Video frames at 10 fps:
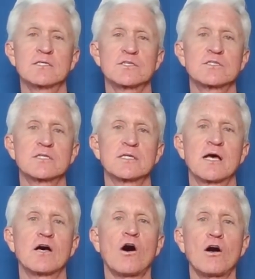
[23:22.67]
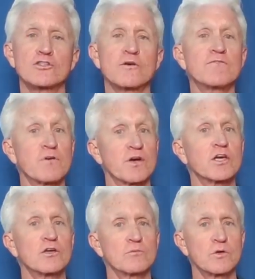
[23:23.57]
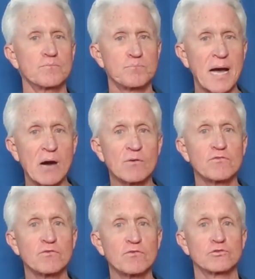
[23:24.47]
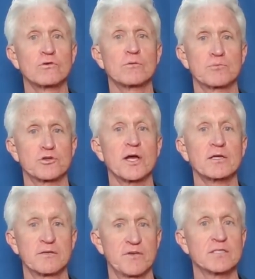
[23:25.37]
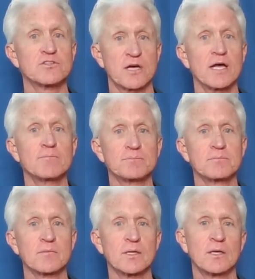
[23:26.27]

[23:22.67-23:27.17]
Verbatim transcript: This is an, also a very powerful neuroprotective enzyme.